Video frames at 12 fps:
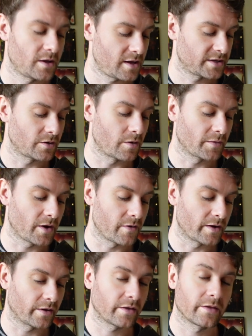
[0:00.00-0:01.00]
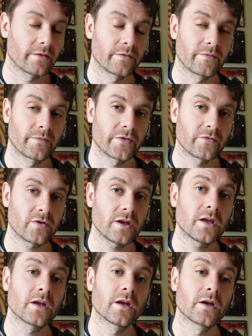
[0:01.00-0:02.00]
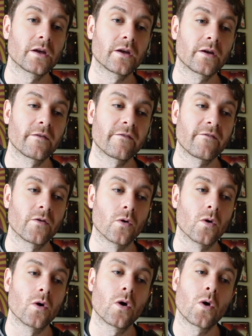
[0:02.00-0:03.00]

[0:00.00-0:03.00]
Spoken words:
So I'm going 3, 4,